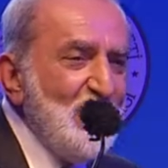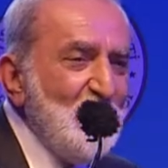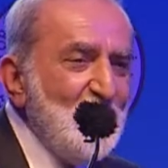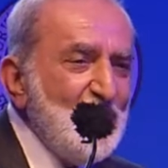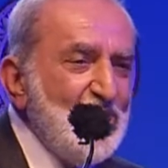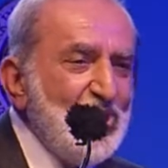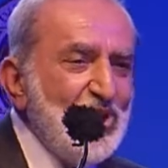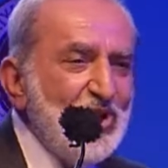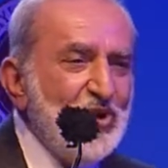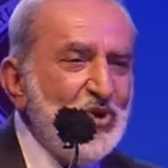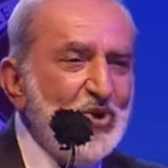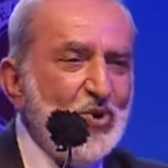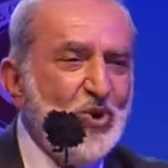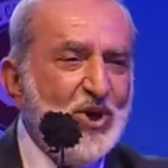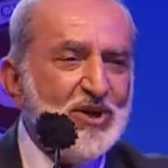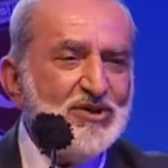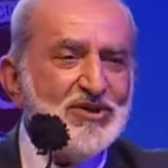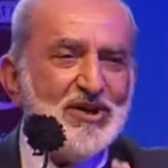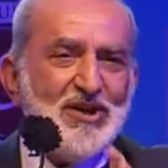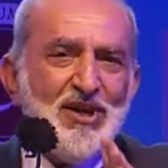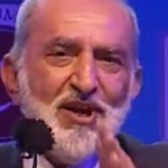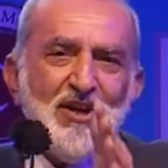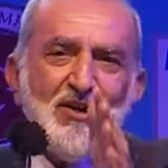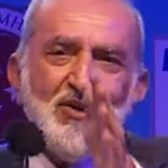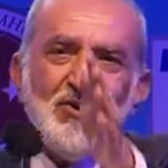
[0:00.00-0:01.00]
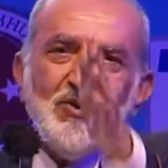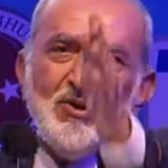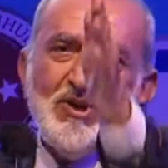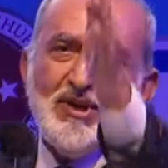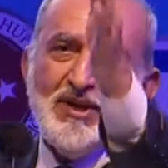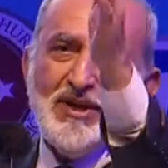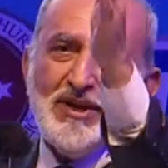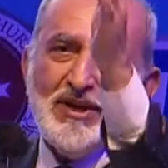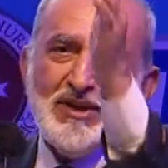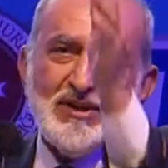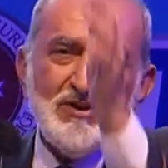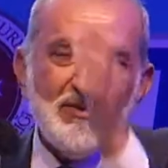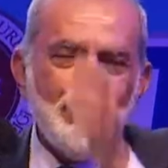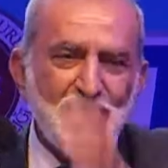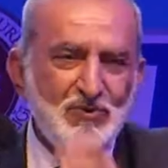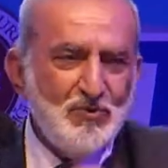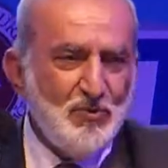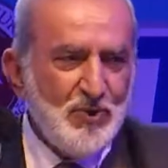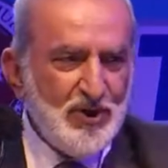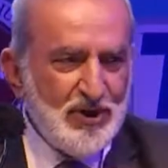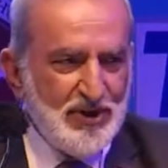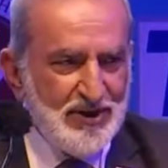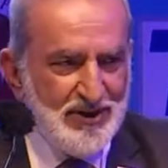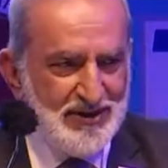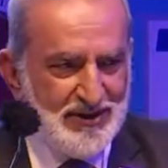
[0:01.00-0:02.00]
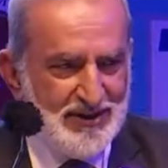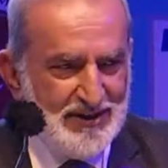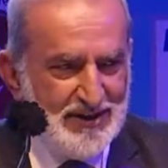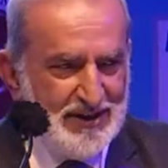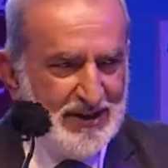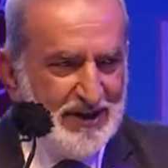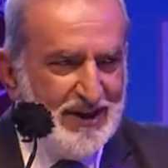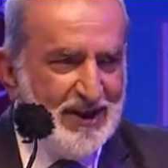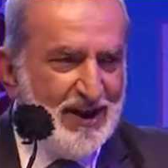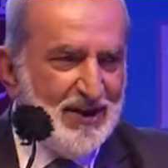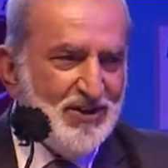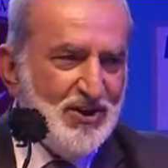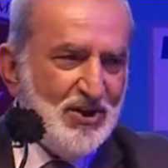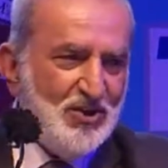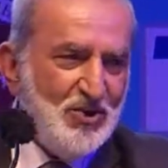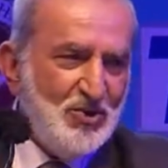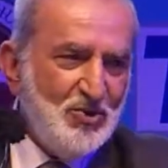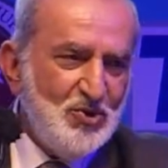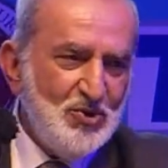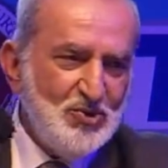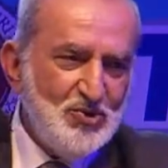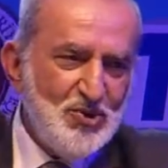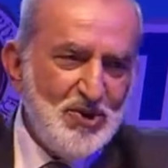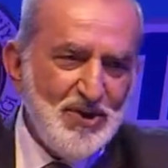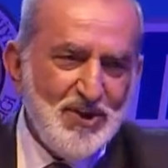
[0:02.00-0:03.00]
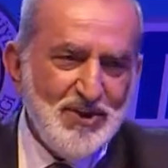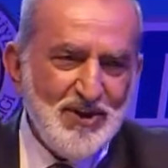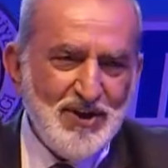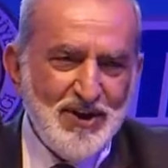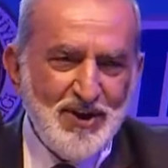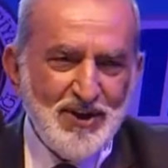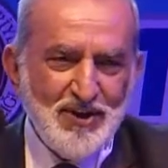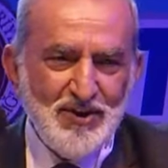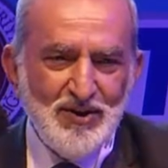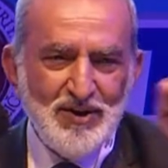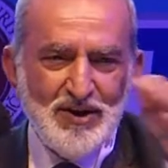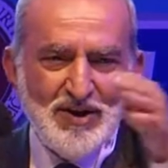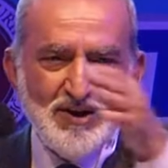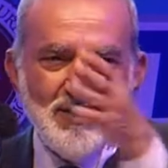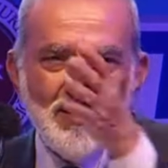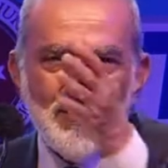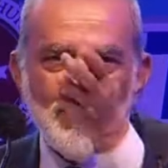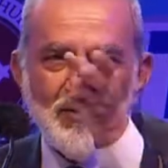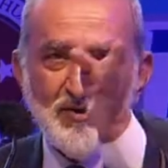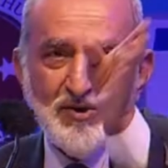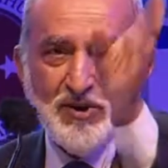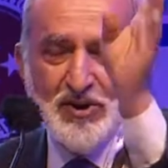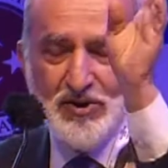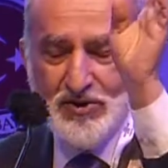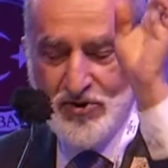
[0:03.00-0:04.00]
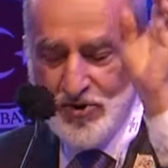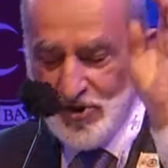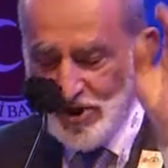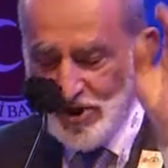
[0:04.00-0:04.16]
you can go at an angle ahead of the wind. And then you go to another angle, and you can